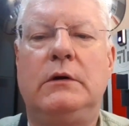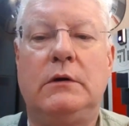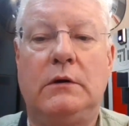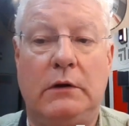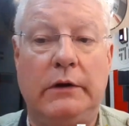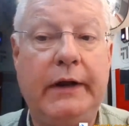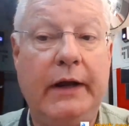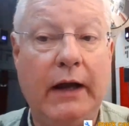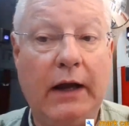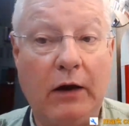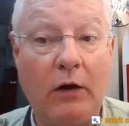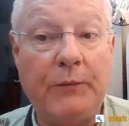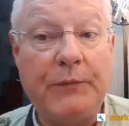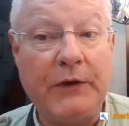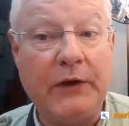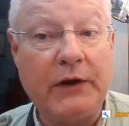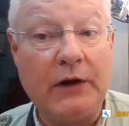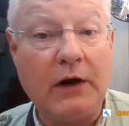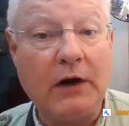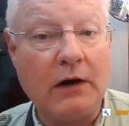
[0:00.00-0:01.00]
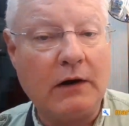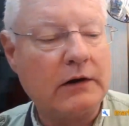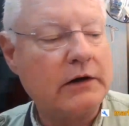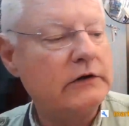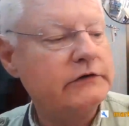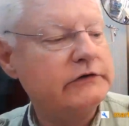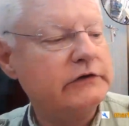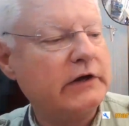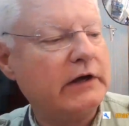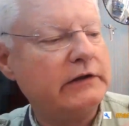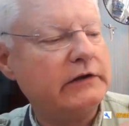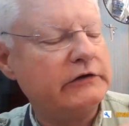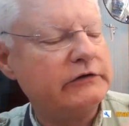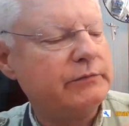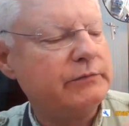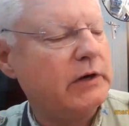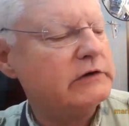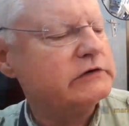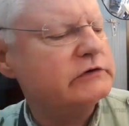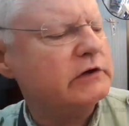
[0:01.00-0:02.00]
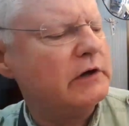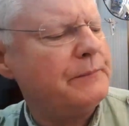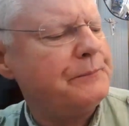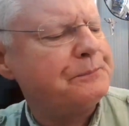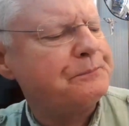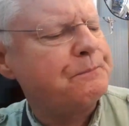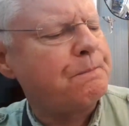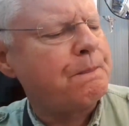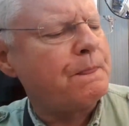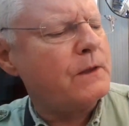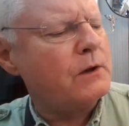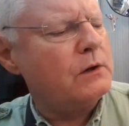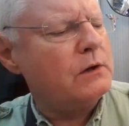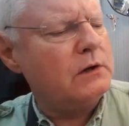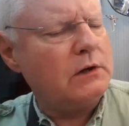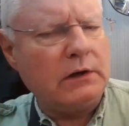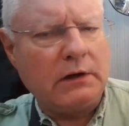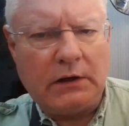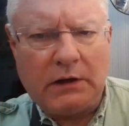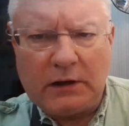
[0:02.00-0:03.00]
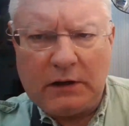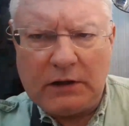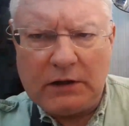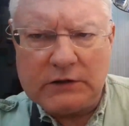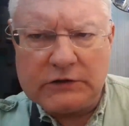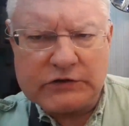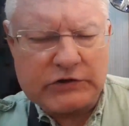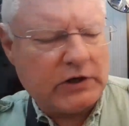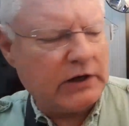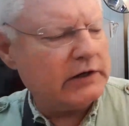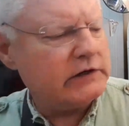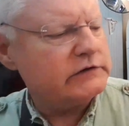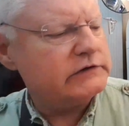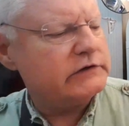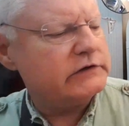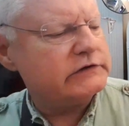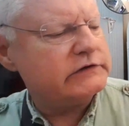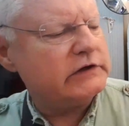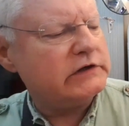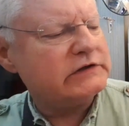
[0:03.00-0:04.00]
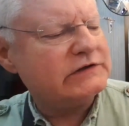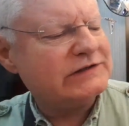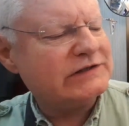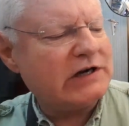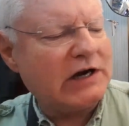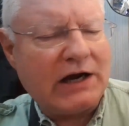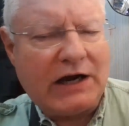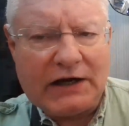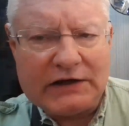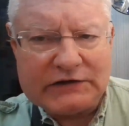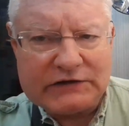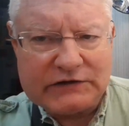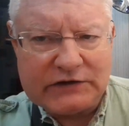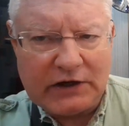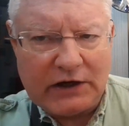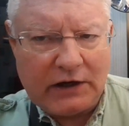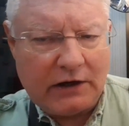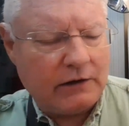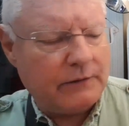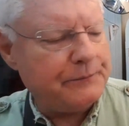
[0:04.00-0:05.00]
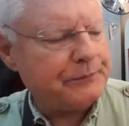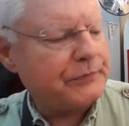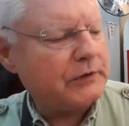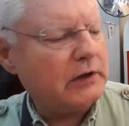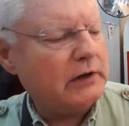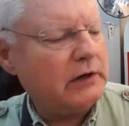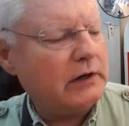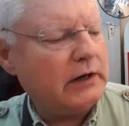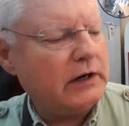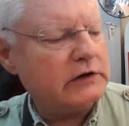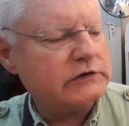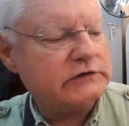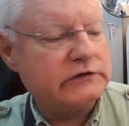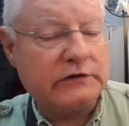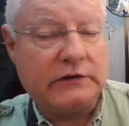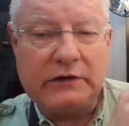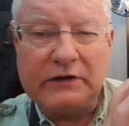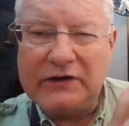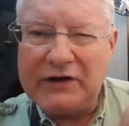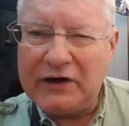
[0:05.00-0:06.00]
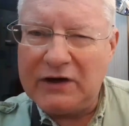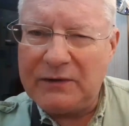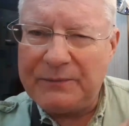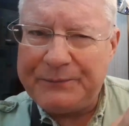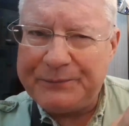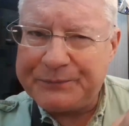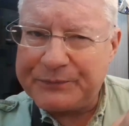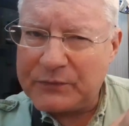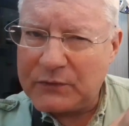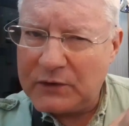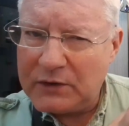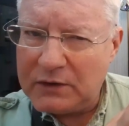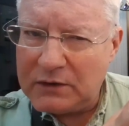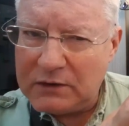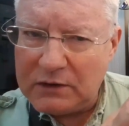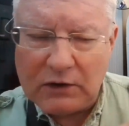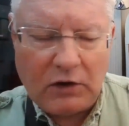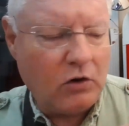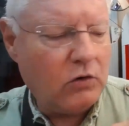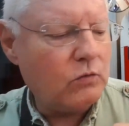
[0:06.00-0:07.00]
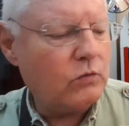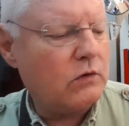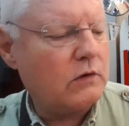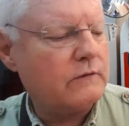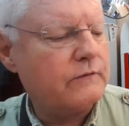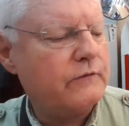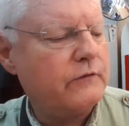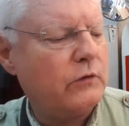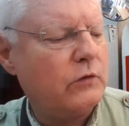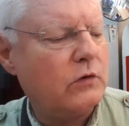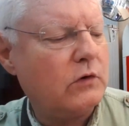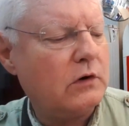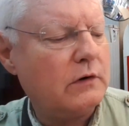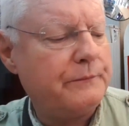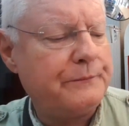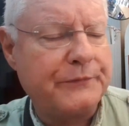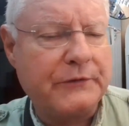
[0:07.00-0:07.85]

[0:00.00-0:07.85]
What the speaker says: yeah, I hope they are, because it's got the spices on. In Chinese, it says Thai style, and it has their loan word for